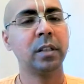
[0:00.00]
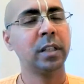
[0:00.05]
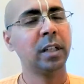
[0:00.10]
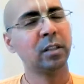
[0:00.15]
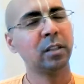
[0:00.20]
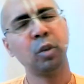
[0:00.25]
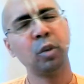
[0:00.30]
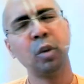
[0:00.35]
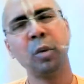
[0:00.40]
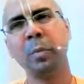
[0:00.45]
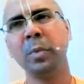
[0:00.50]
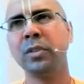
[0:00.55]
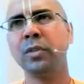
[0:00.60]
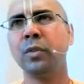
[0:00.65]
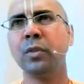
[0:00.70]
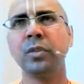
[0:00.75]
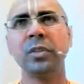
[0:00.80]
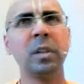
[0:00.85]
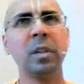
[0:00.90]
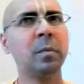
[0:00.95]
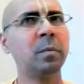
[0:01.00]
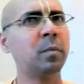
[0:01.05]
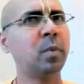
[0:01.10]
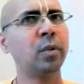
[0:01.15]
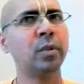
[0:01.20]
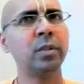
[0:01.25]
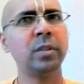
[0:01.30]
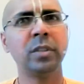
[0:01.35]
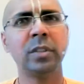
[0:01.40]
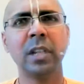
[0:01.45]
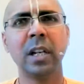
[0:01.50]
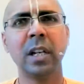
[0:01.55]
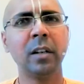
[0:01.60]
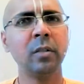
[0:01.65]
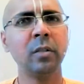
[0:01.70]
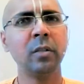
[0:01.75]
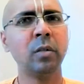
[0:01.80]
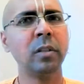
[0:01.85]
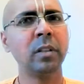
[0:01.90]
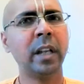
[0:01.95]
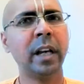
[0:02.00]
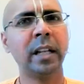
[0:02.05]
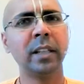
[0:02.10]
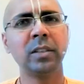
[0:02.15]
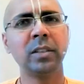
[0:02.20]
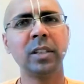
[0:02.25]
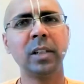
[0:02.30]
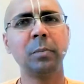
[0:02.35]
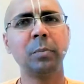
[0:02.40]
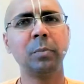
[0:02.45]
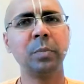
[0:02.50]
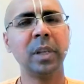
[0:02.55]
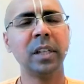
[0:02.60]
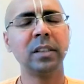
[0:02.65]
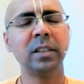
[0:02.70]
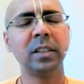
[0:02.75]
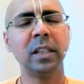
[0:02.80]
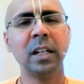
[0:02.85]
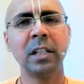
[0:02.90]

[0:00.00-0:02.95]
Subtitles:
Yathopajosham bhunjano natripyat